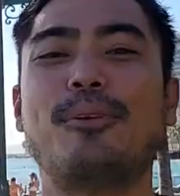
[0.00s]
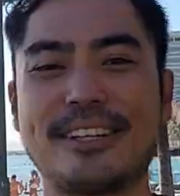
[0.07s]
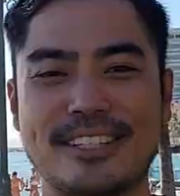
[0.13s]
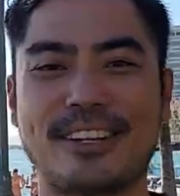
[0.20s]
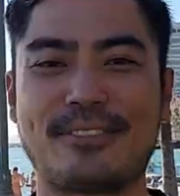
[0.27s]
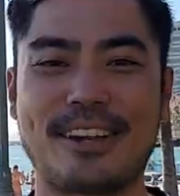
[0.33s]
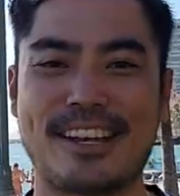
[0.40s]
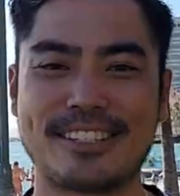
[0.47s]

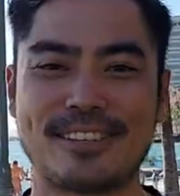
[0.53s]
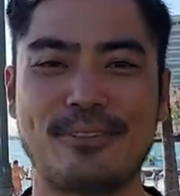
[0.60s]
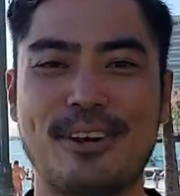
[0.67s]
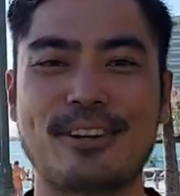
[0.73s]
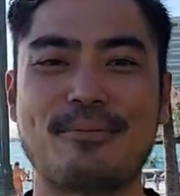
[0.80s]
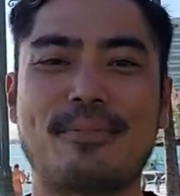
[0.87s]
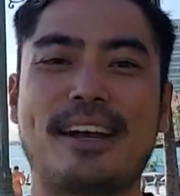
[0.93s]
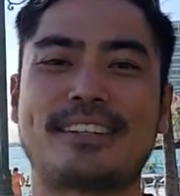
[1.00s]
What's up guys, and
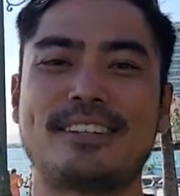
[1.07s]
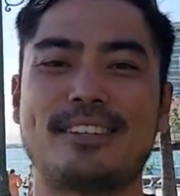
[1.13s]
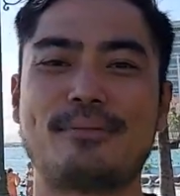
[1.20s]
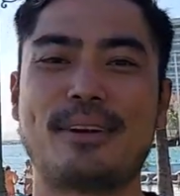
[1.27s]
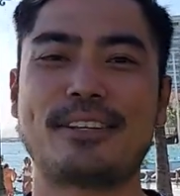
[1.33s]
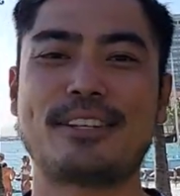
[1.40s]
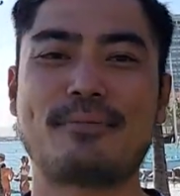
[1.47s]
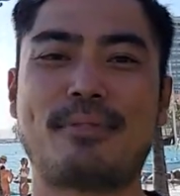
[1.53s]
welcome back to
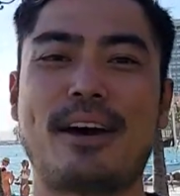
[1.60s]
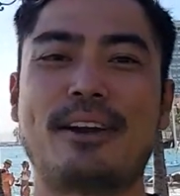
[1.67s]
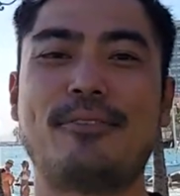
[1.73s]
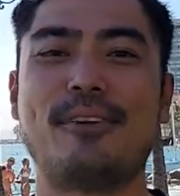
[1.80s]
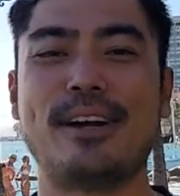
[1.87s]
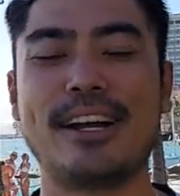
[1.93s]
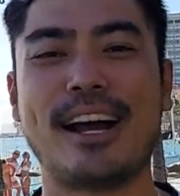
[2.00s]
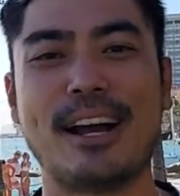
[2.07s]
The Melting Pot
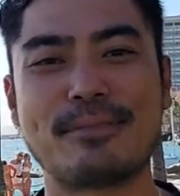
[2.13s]
Hawaii.